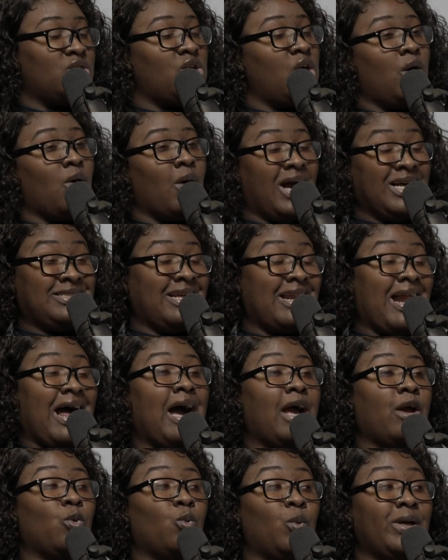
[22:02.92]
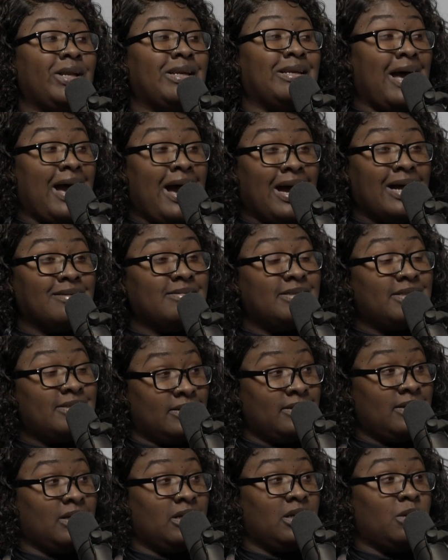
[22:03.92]
No, I said I would not.
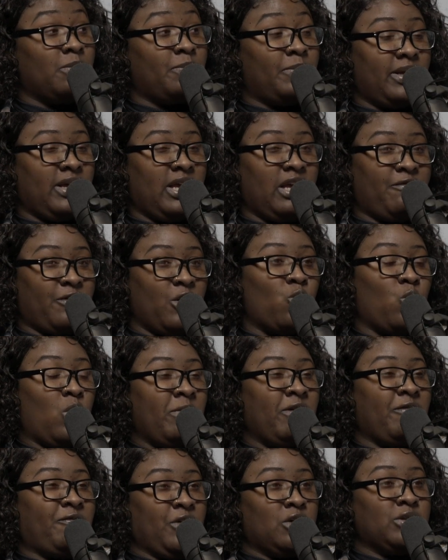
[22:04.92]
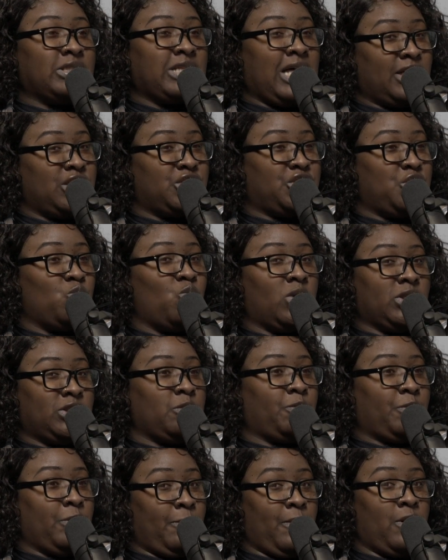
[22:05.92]
But do, if a woman feels like she wants
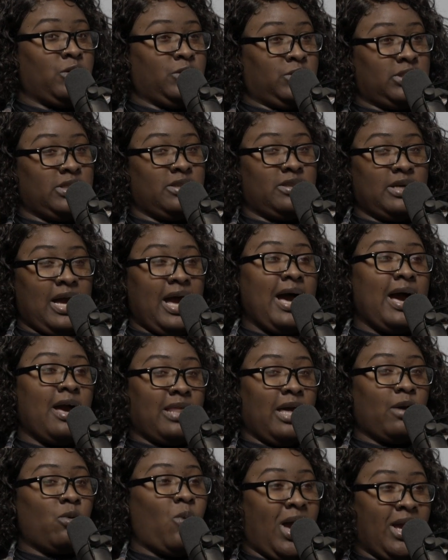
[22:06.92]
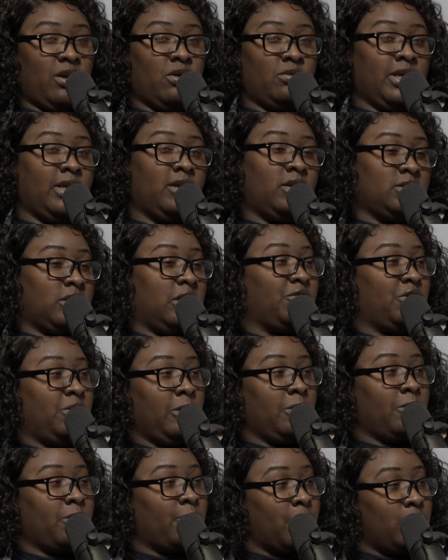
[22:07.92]
to propose to the guy, like why don't they deserve to
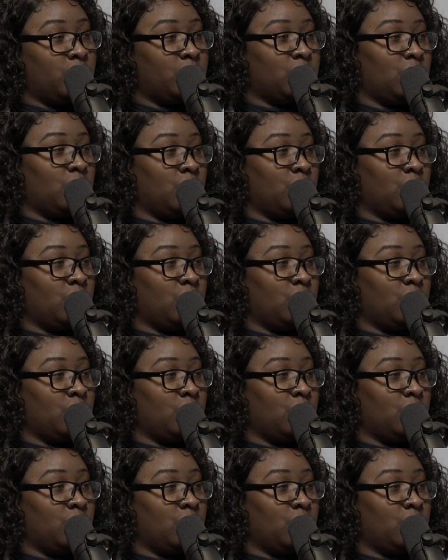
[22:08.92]
be proposed